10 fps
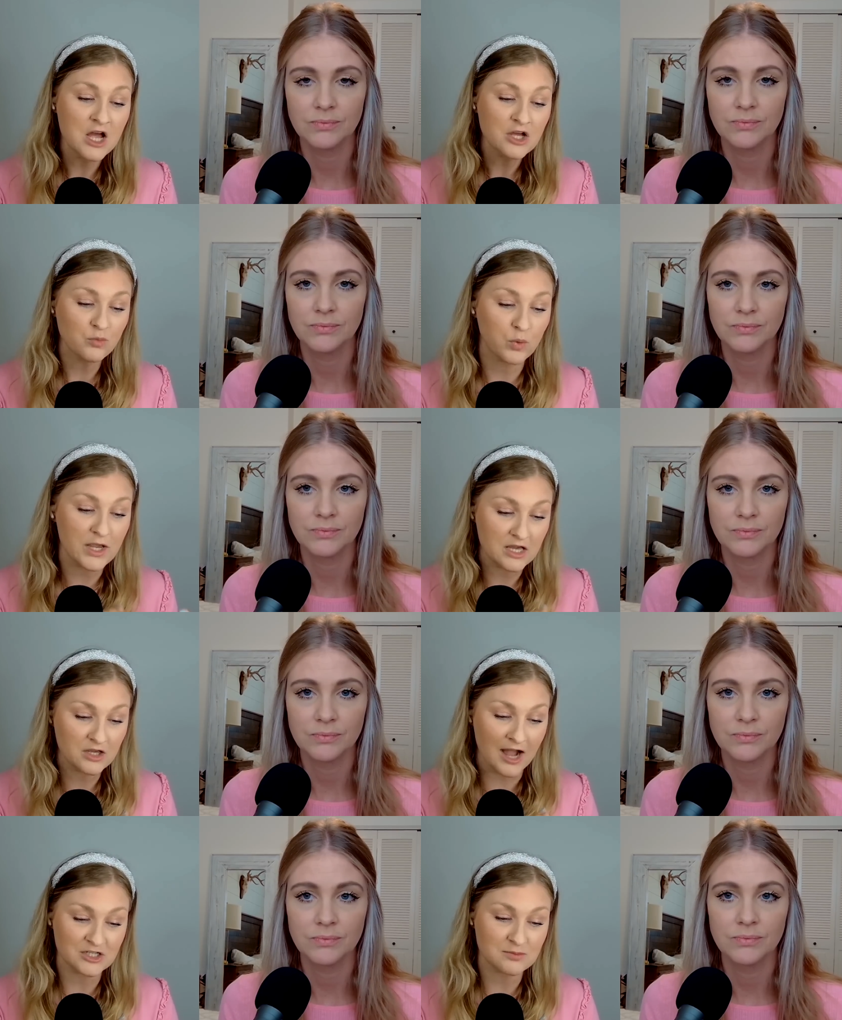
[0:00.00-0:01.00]

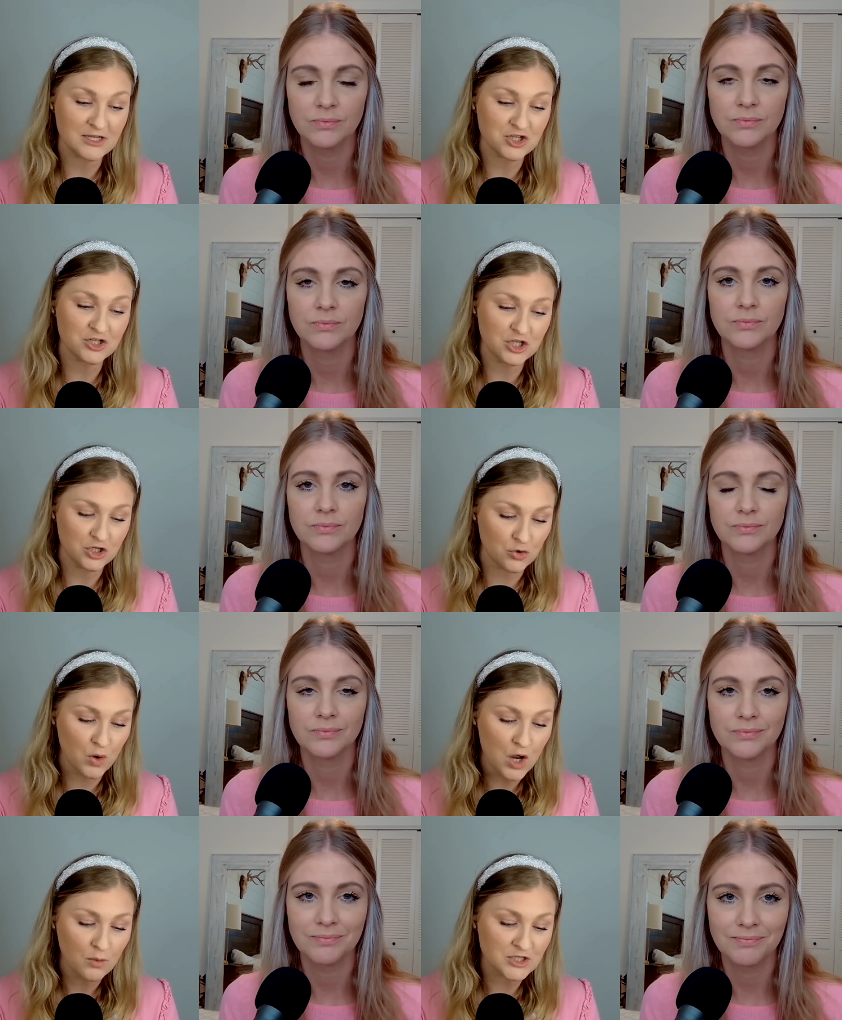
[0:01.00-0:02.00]
Speaker 1: I just mentioned to
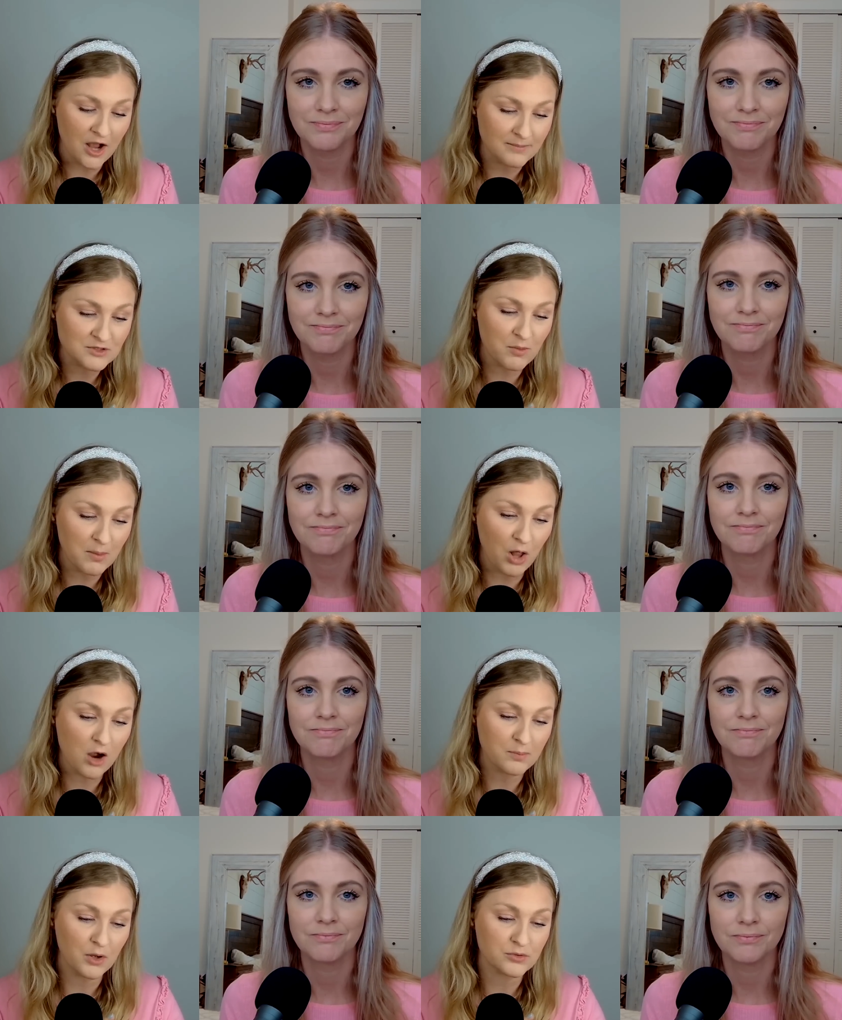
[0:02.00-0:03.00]
you, which comes from a
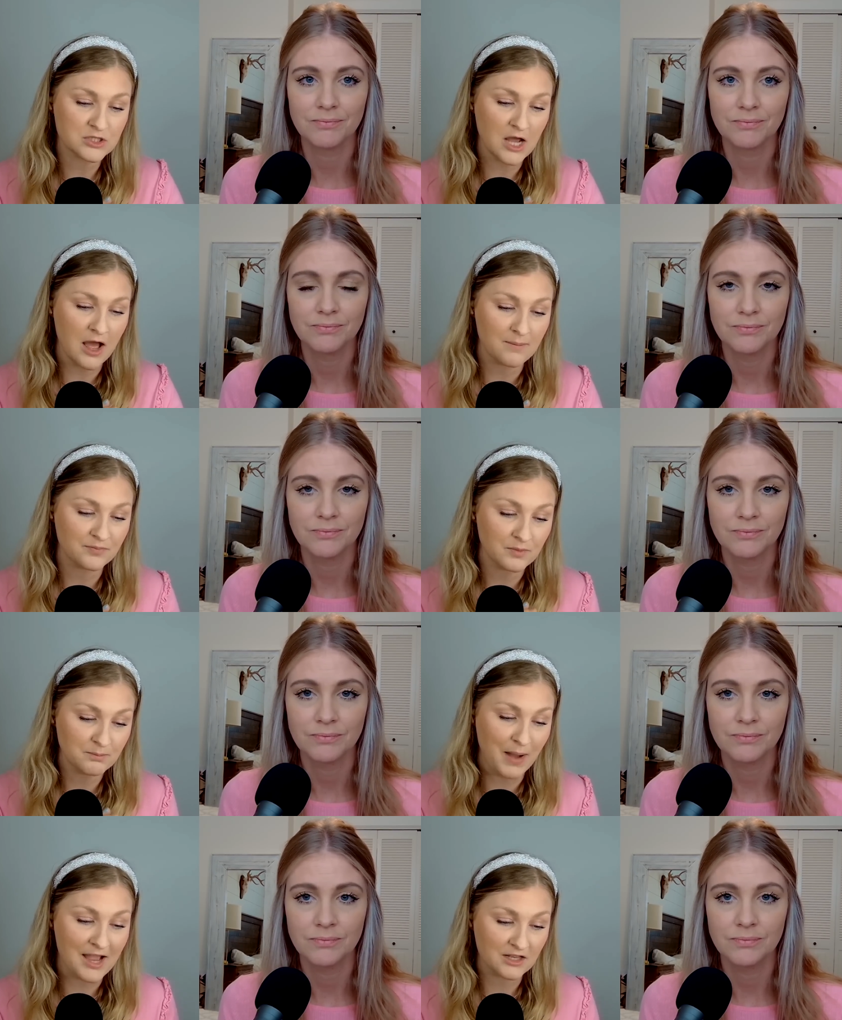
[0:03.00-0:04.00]
blog post
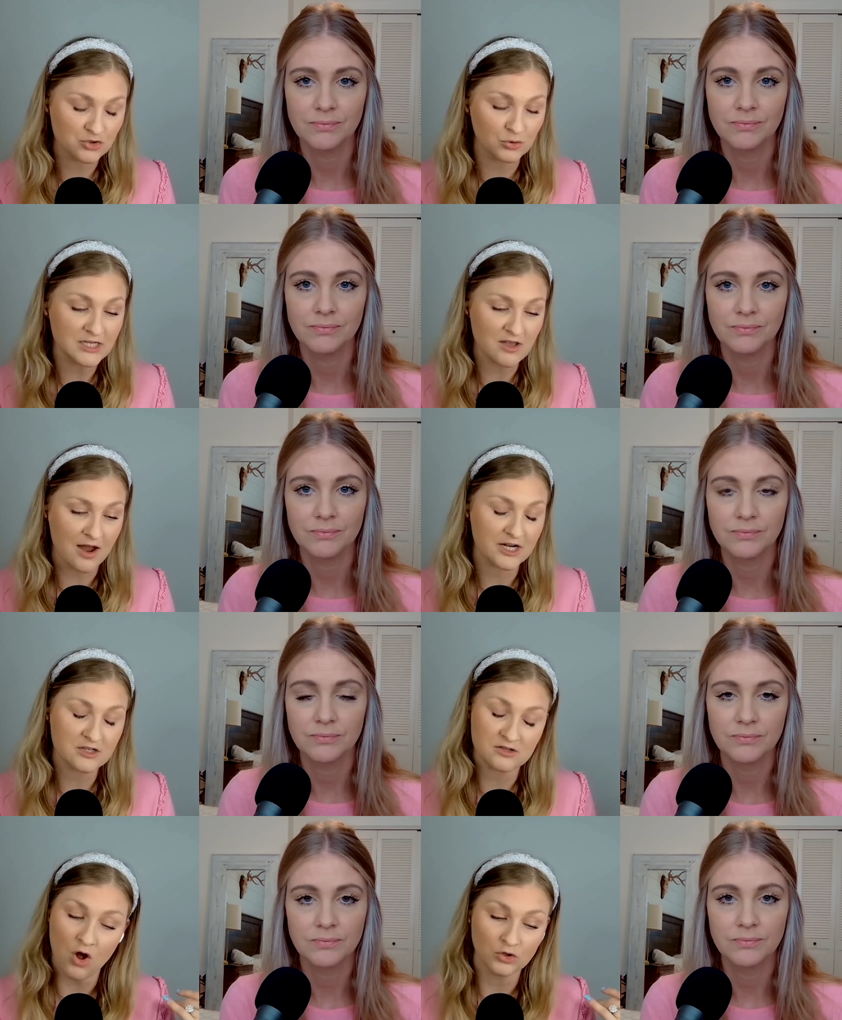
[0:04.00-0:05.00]
by Julie
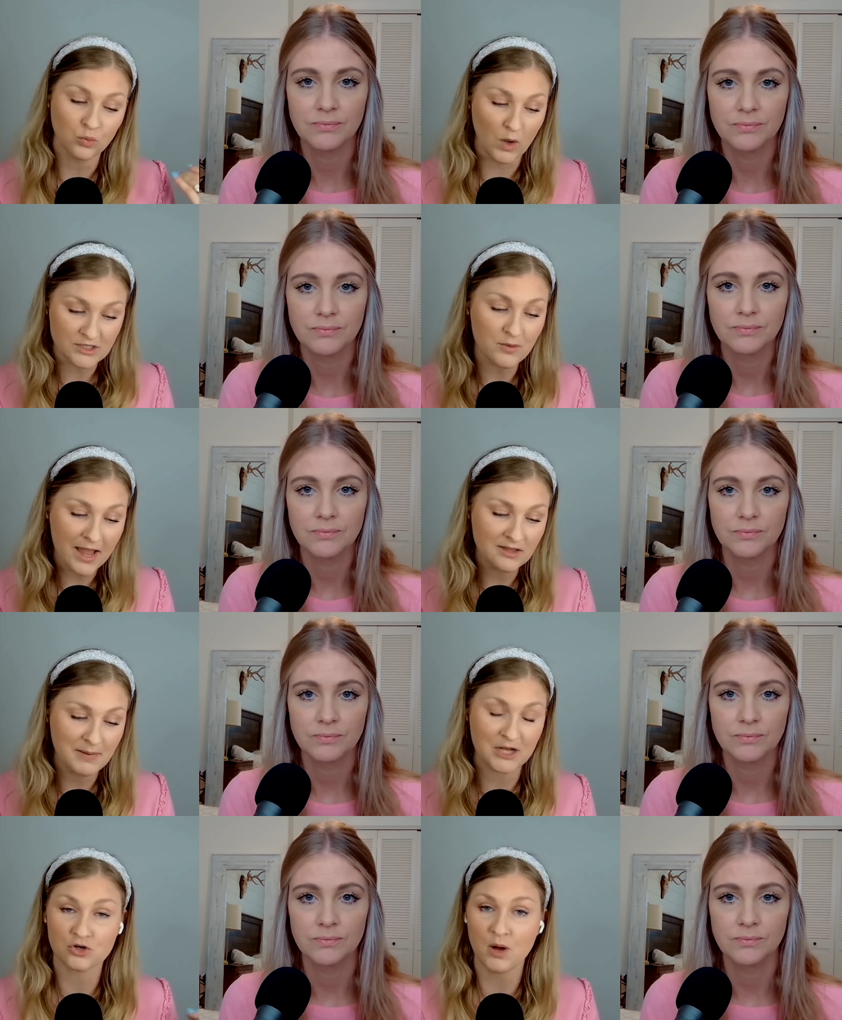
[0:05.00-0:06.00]
Slattery called What's Okay in the
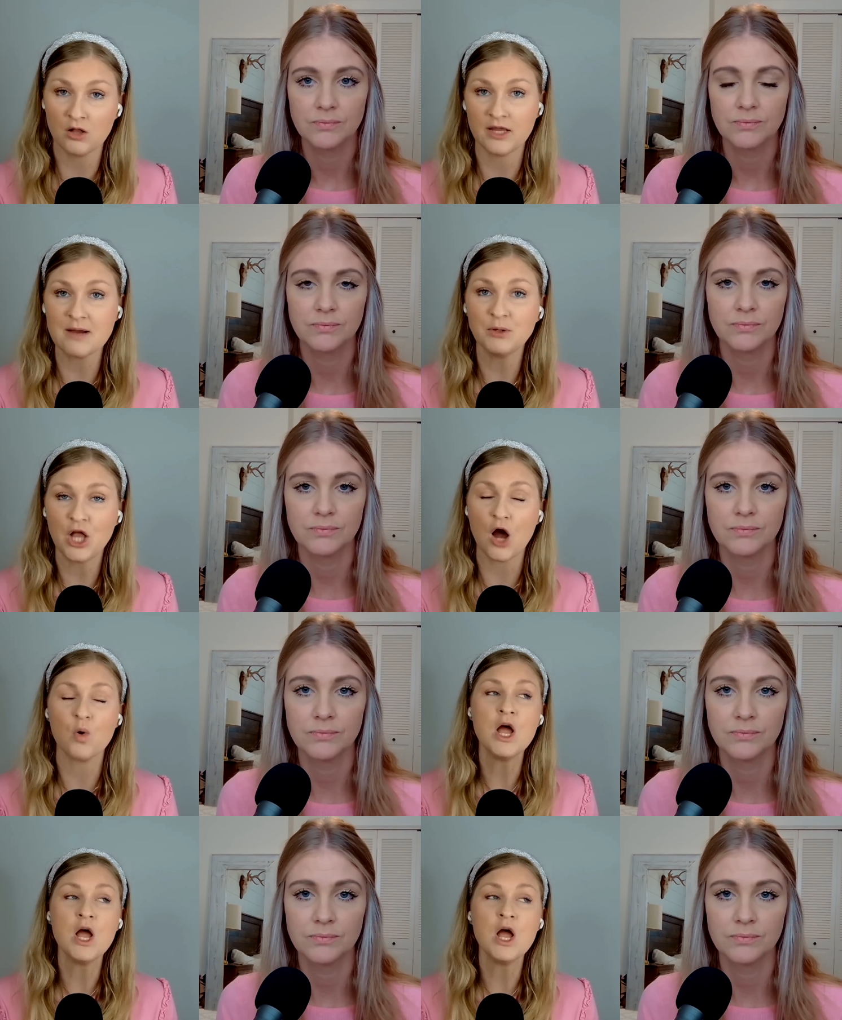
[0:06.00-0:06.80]
Bedroom. I'll link below.